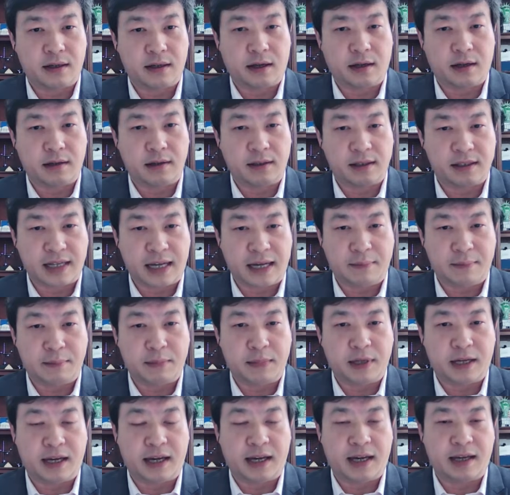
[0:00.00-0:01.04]
on the same
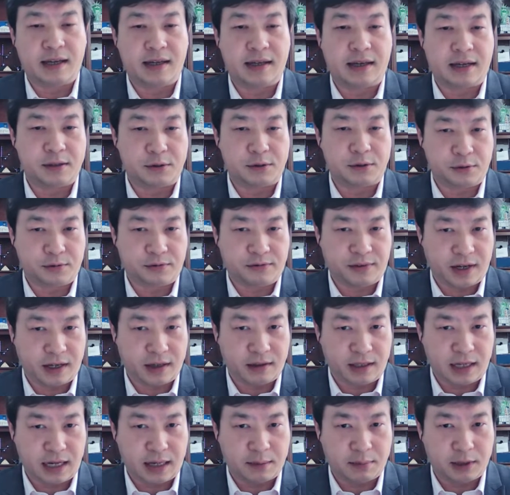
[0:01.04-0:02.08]
day as you file
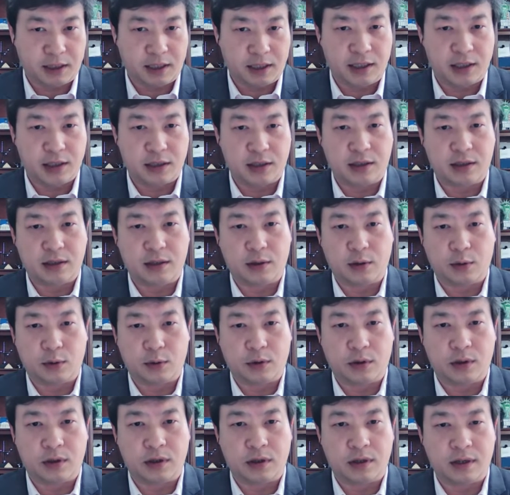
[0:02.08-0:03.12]
the application
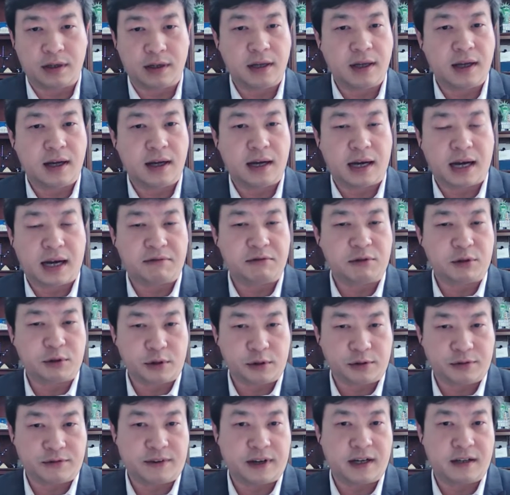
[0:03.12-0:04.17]
or after
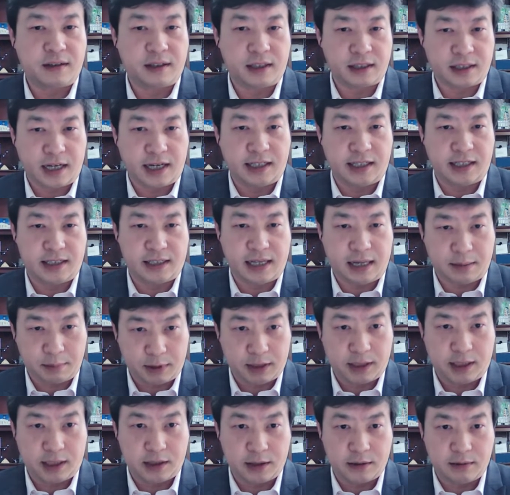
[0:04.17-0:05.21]
you file a Chinese
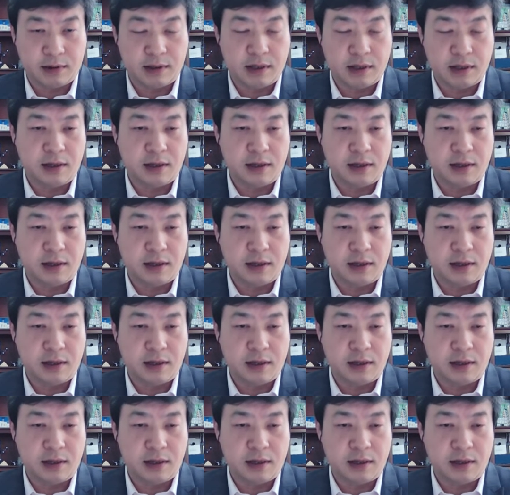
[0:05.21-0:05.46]
application.